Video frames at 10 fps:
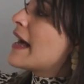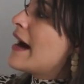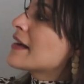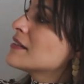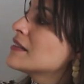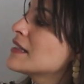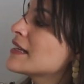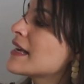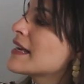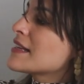I
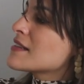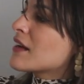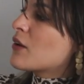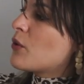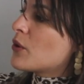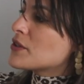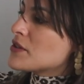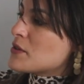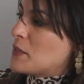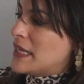think it is a
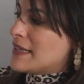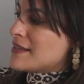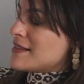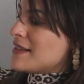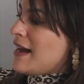gorgeous piece.